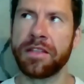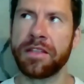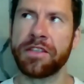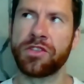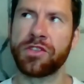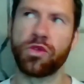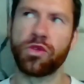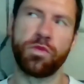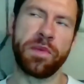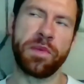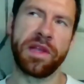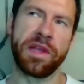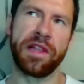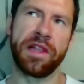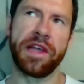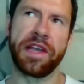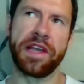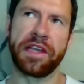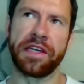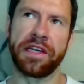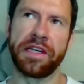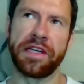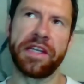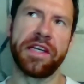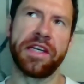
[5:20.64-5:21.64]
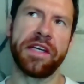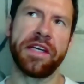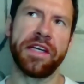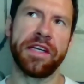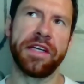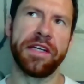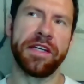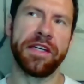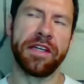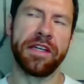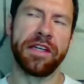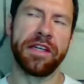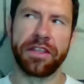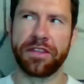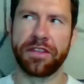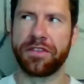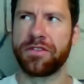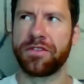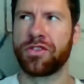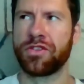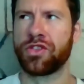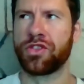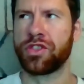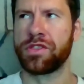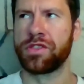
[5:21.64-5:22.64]
this would be like an
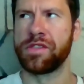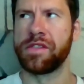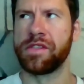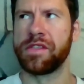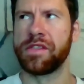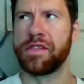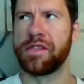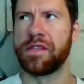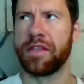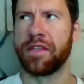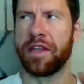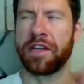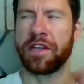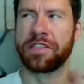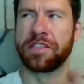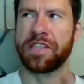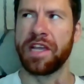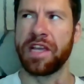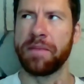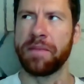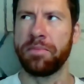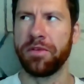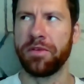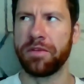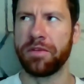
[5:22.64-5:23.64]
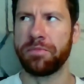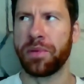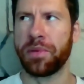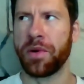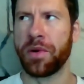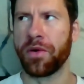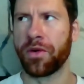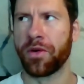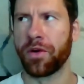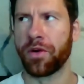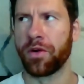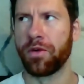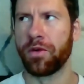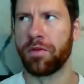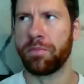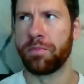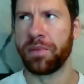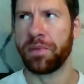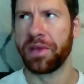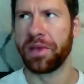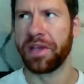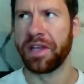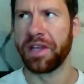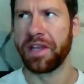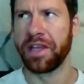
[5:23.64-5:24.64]
example in poker would
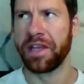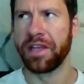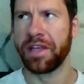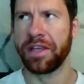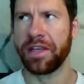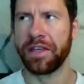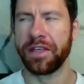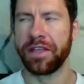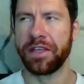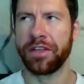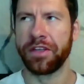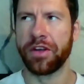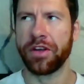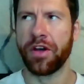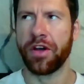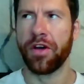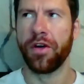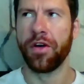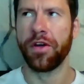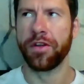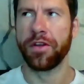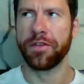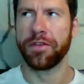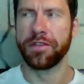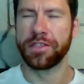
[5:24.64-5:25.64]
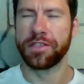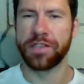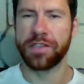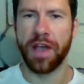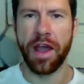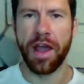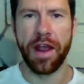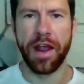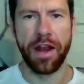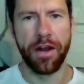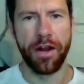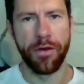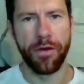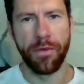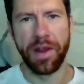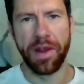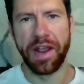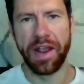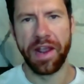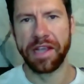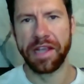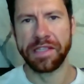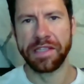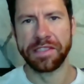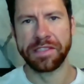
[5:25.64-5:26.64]
be, you decided to
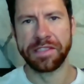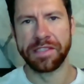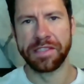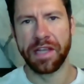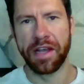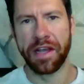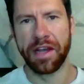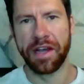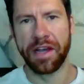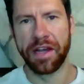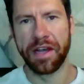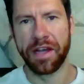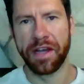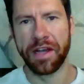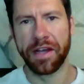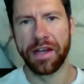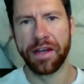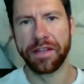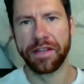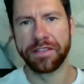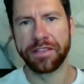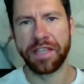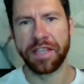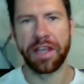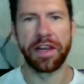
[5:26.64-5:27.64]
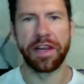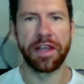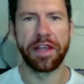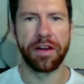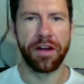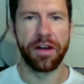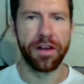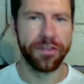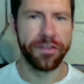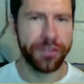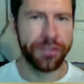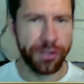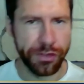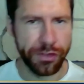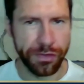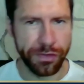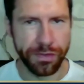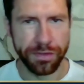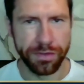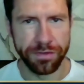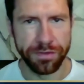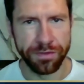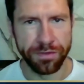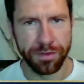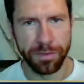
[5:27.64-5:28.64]
raise 10-8
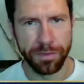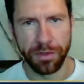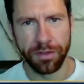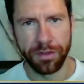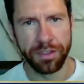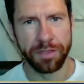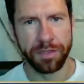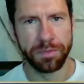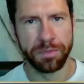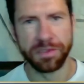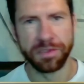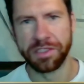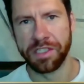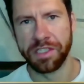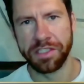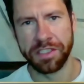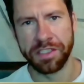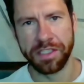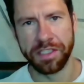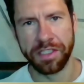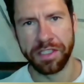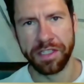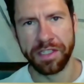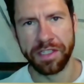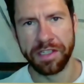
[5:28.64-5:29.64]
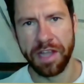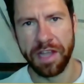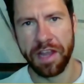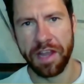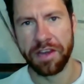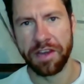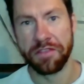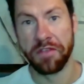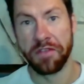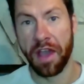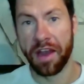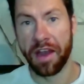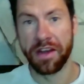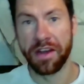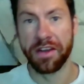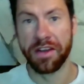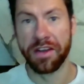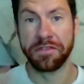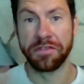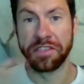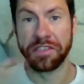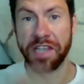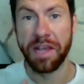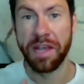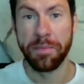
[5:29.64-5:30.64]
offsuit from early position, and you've got
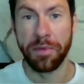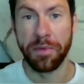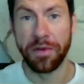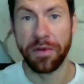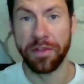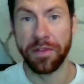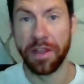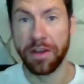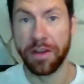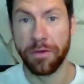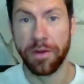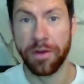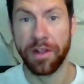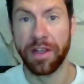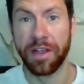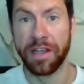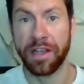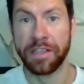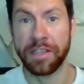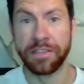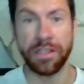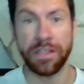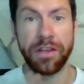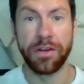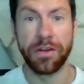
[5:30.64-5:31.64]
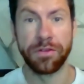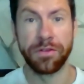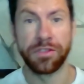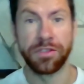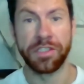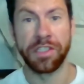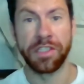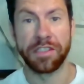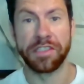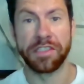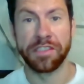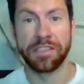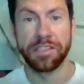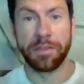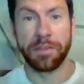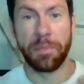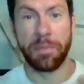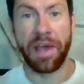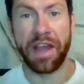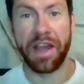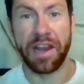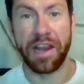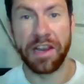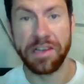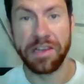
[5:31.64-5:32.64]
enough sample that you realize, oh shit, this is a
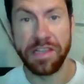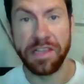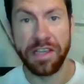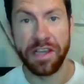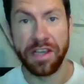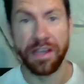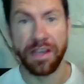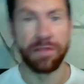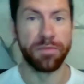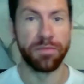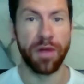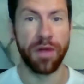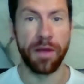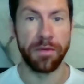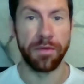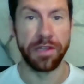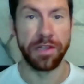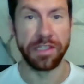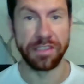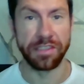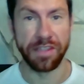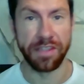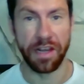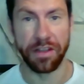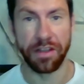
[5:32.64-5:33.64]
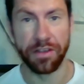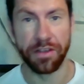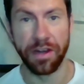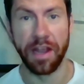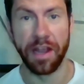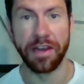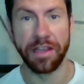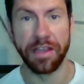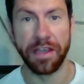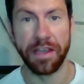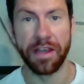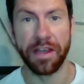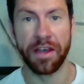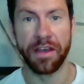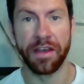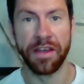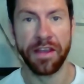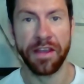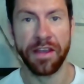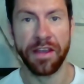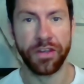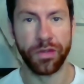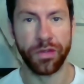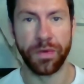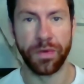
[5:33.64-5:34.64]
bad idea. Probably it's not a good idea
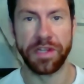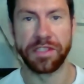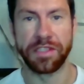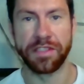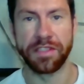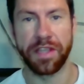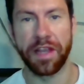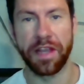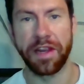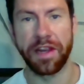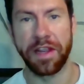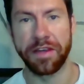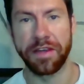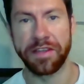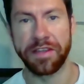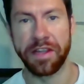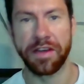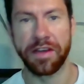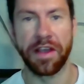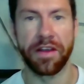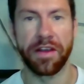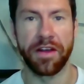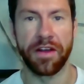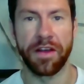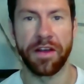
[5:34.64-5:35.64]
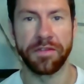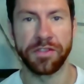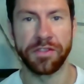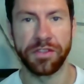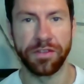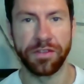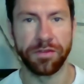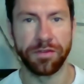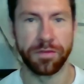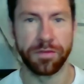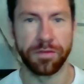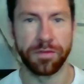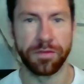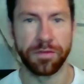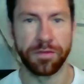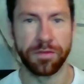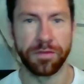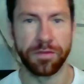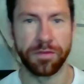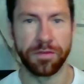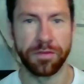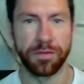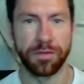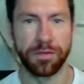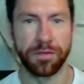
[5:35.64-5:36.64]
to raise 10-8, 10-9 offsuit from early
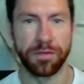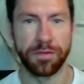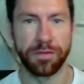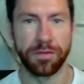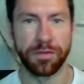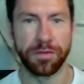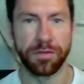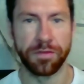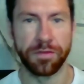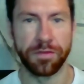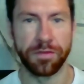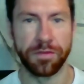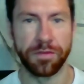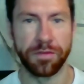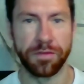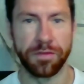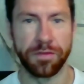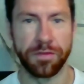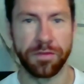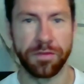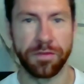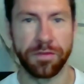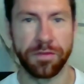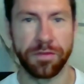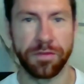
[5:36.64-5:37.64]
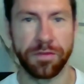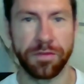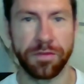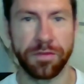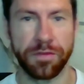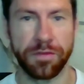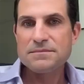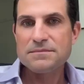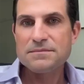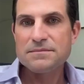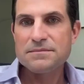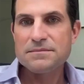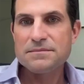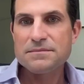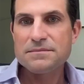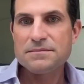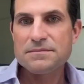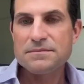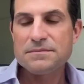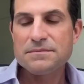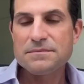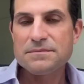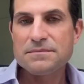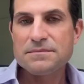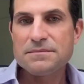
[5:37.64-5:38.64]
position, and you just like
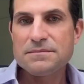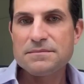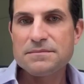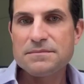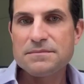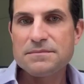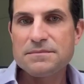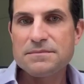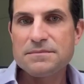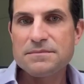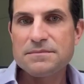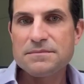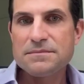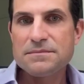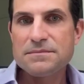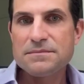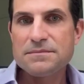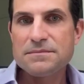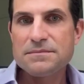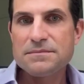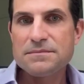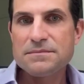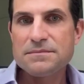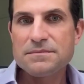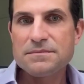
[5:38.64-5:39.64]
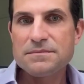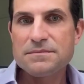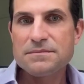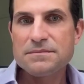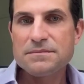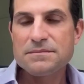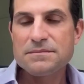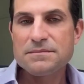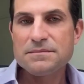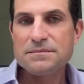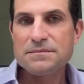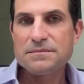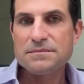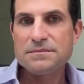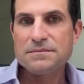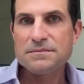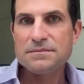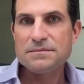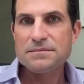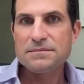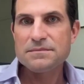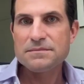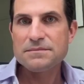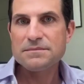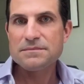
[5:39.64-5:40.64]
take away that
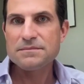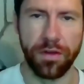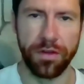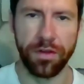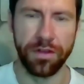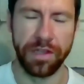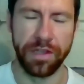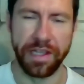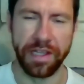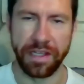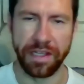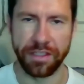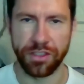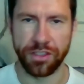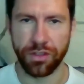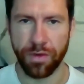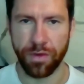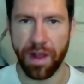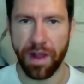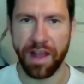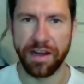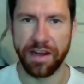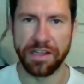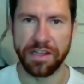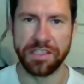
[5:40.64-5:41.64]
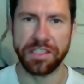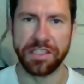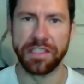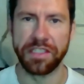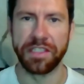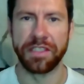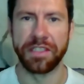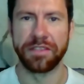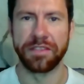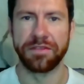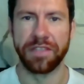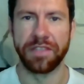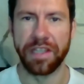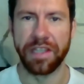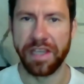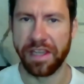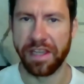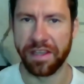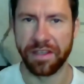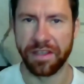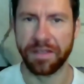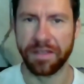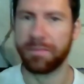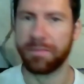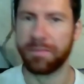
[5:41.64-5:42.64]
whole like strategy of
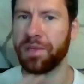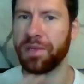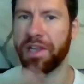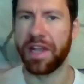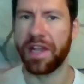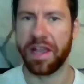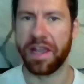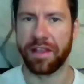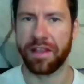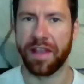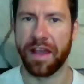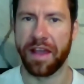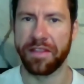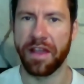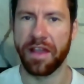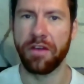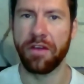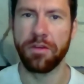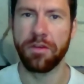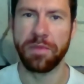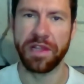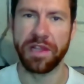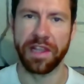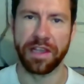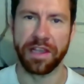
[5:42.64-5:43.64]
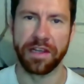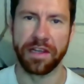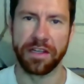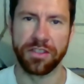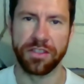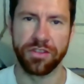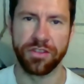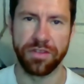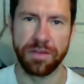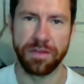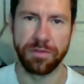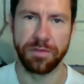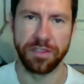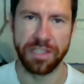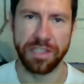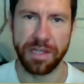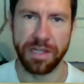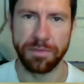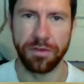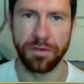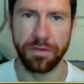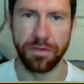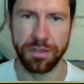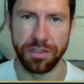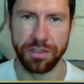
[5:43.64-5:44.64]
like playing that. That would be like an extreme
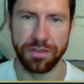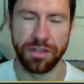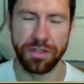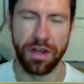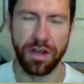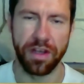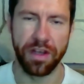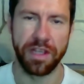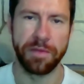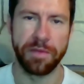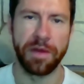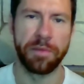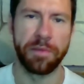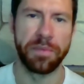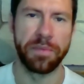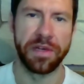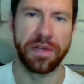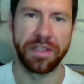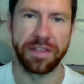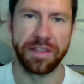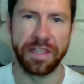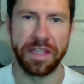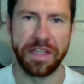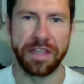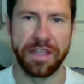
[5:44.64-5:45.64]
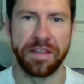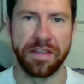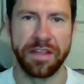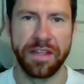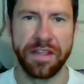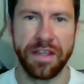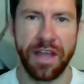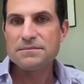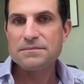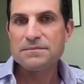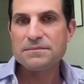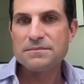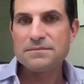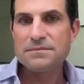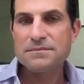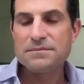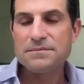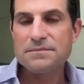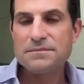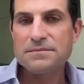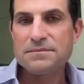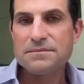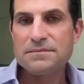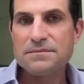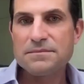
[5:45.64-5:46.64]
example of what you're talking about. But then I
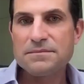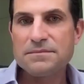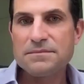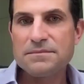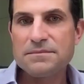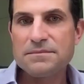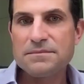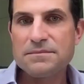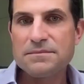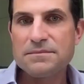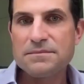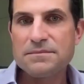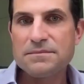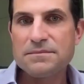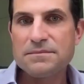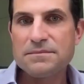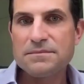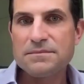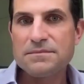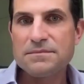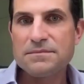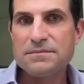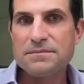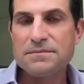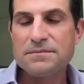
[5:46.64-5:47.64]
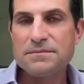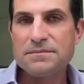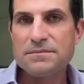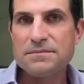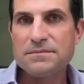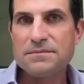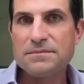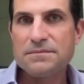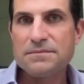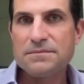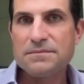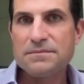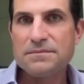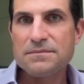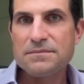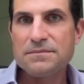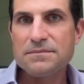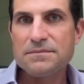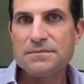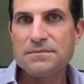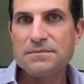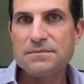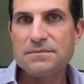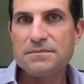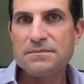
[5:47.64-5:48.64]
presume the computer does that more and more and more so, and does